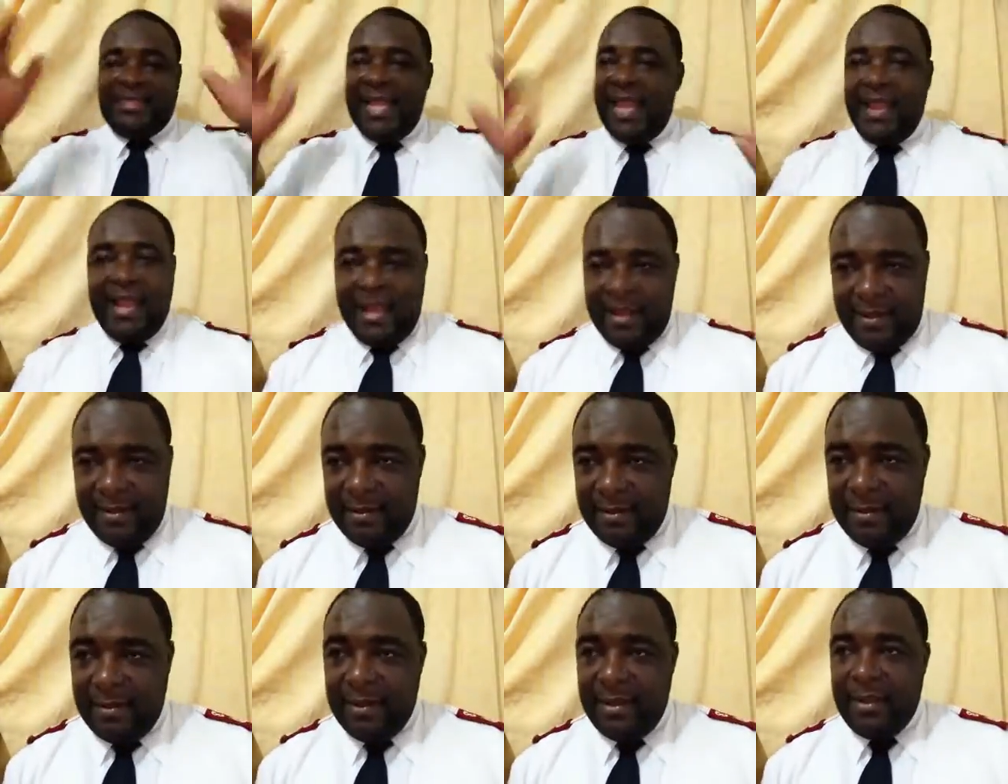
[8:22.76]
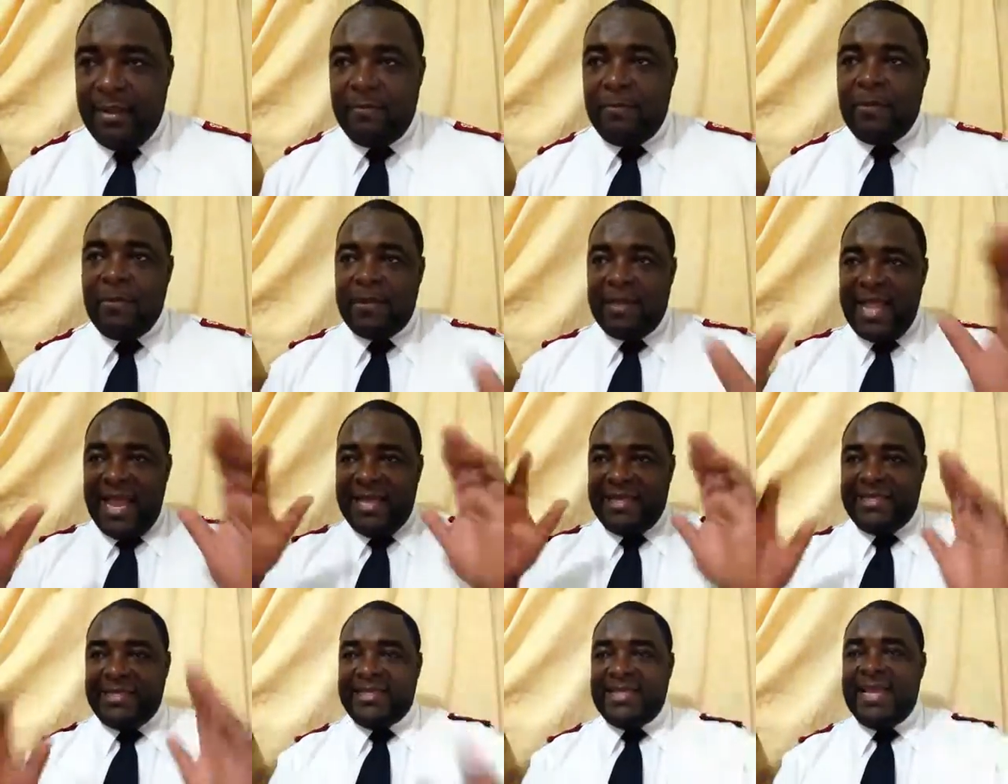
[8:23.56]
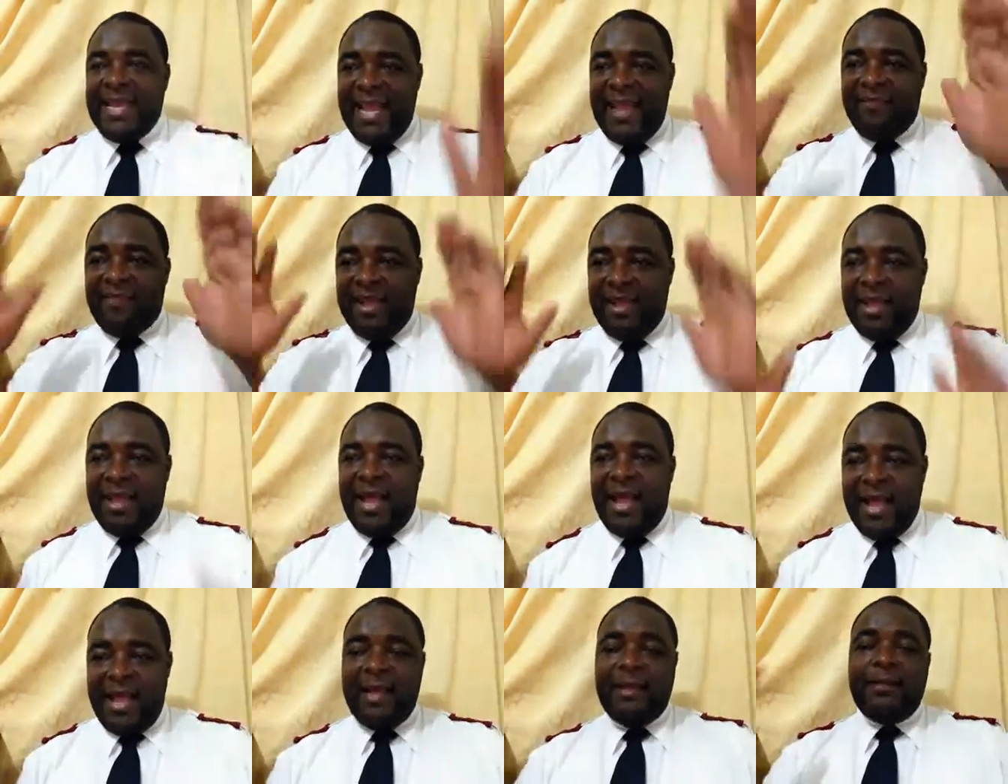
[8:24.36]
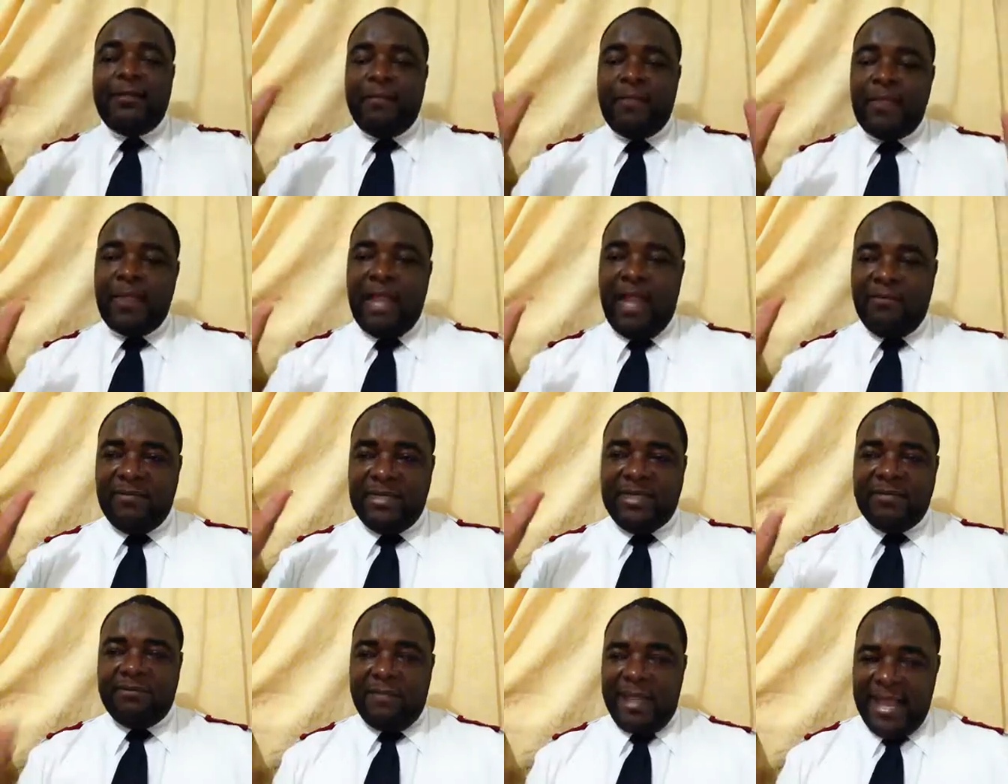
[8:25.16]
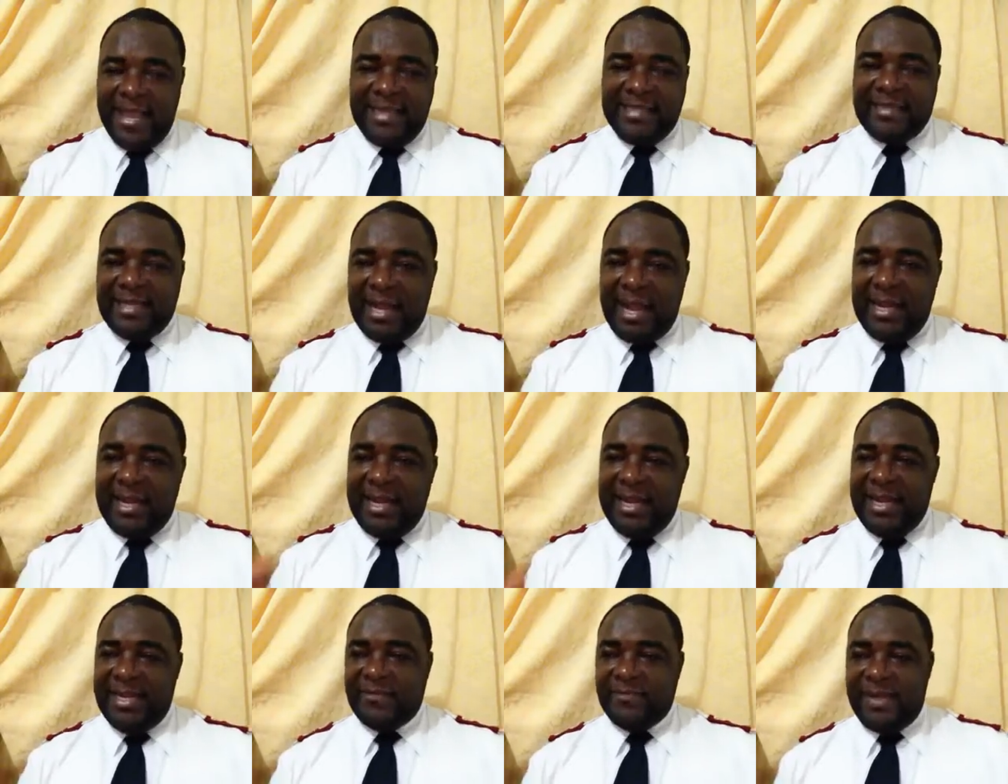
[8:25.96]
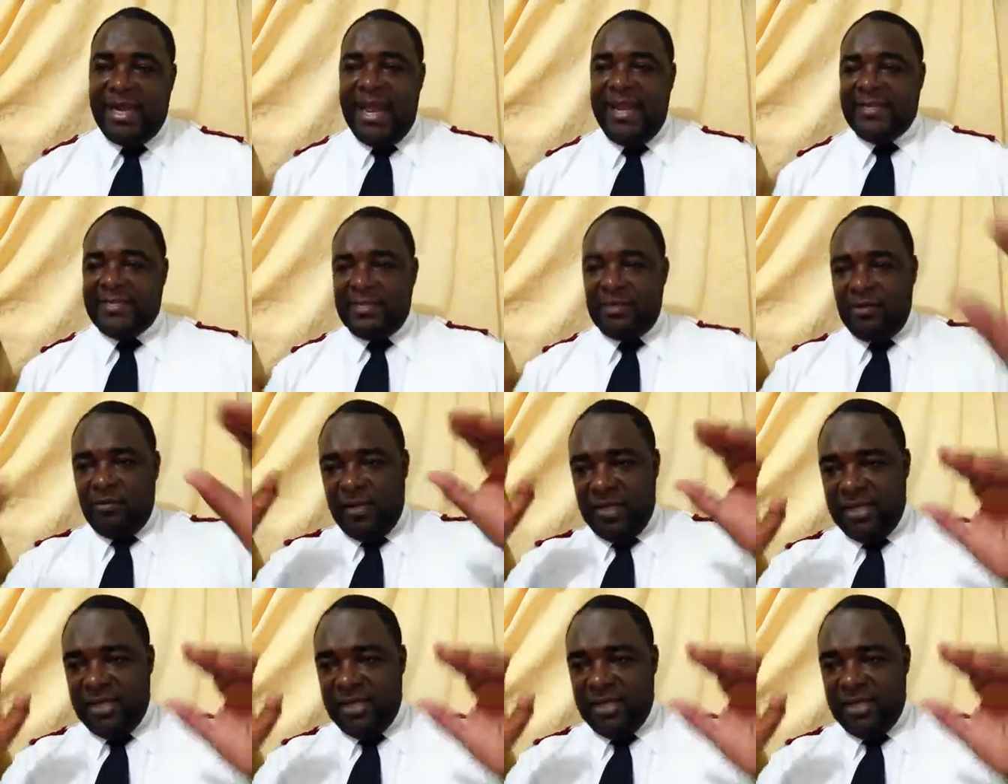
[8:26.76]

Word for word: the cat, the, and the pet fish, and the dog too, and put them in the hole.